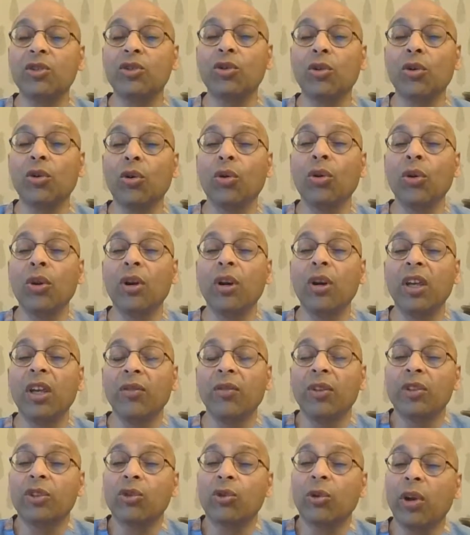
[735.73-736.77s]
So
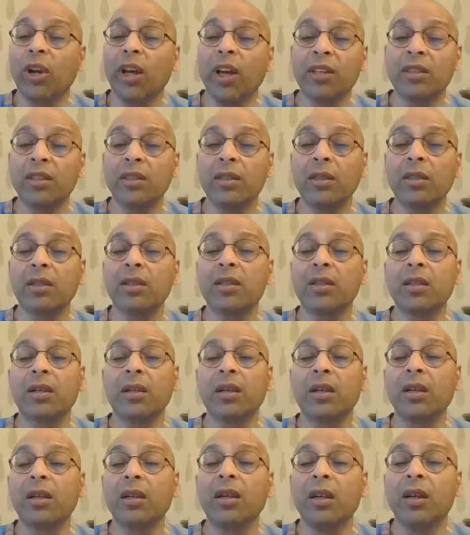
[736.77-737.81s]
even psoriasis,
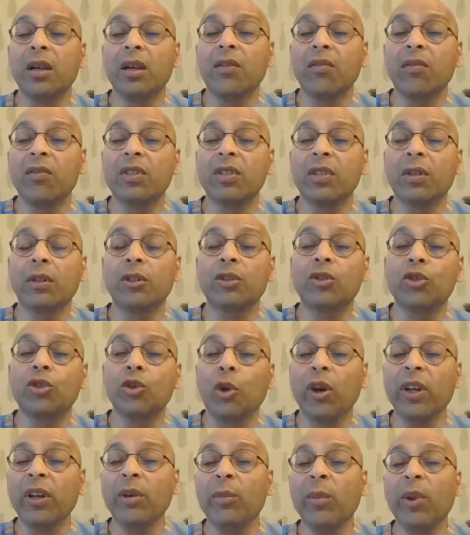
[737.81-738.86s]
even some of
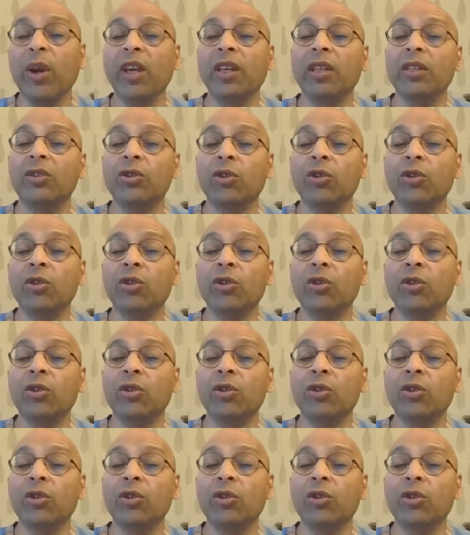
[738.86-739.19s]
joint pain.